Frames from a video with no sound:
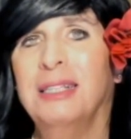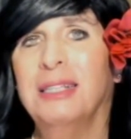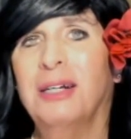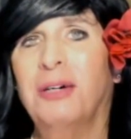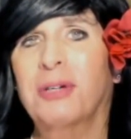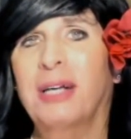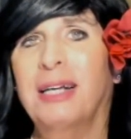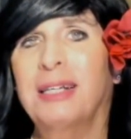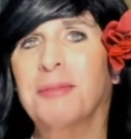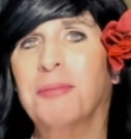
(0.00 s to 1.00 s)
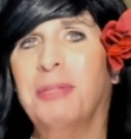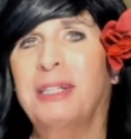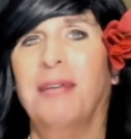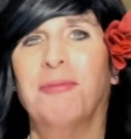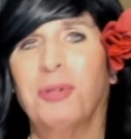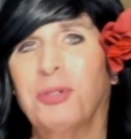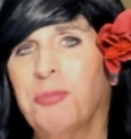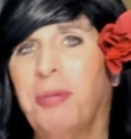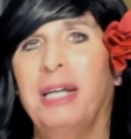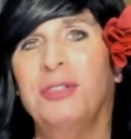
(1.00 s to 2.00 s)
Okay, but that first
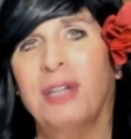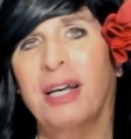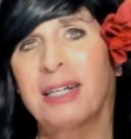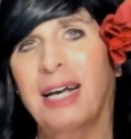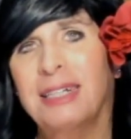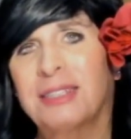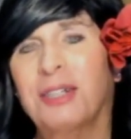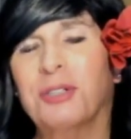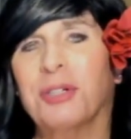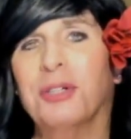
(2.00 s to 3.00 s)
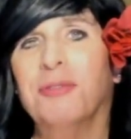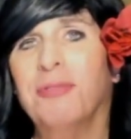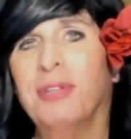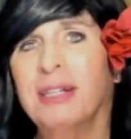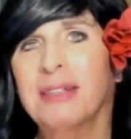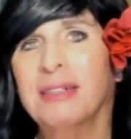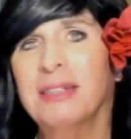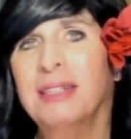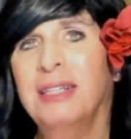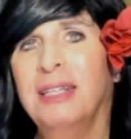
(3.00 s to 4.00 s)
paycheck had such a good feeling,
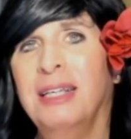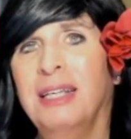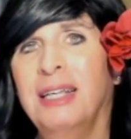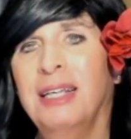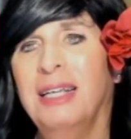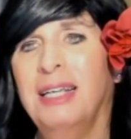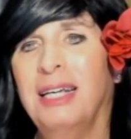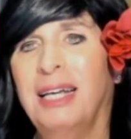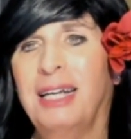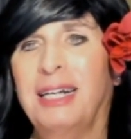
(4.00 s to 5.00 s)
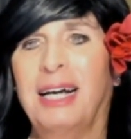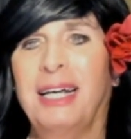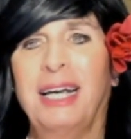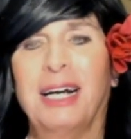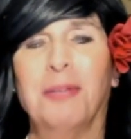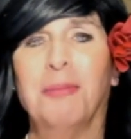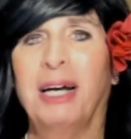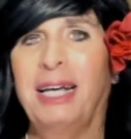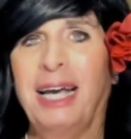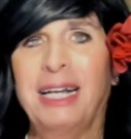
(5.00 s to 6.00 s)
and I held my
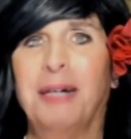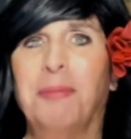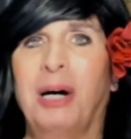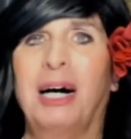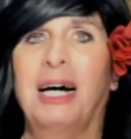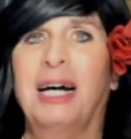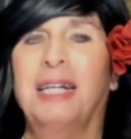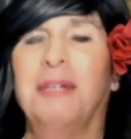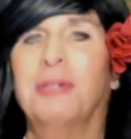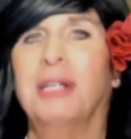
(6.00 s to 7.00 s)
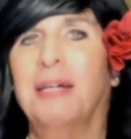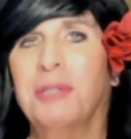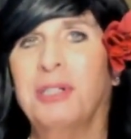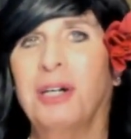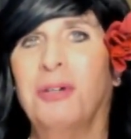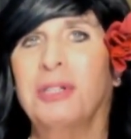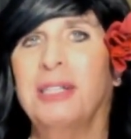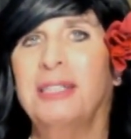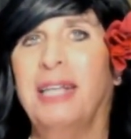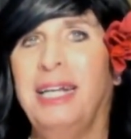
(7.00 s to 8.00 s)
head up high when I would go on a
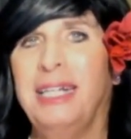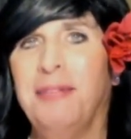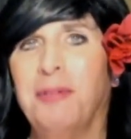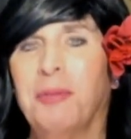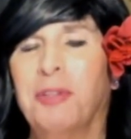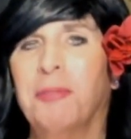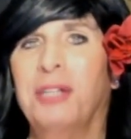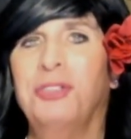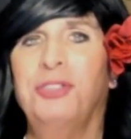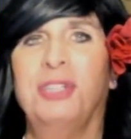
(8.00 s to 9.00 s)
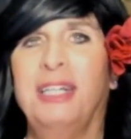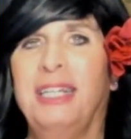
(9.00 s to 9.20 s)
date, even with my shitty